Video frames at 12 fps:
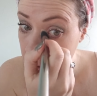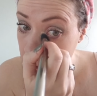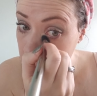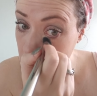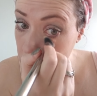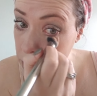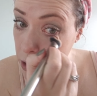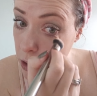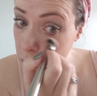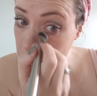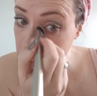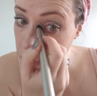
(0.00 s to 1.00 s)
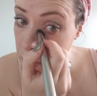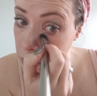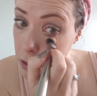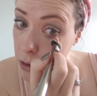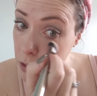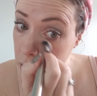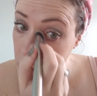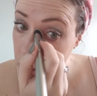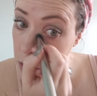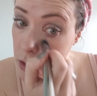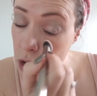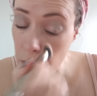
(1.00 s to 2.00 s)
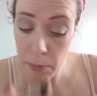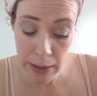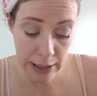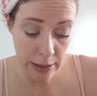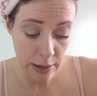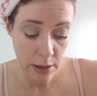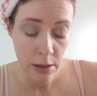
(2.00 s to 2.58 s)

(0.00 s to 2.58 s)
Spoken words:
You coming up? You want some of my...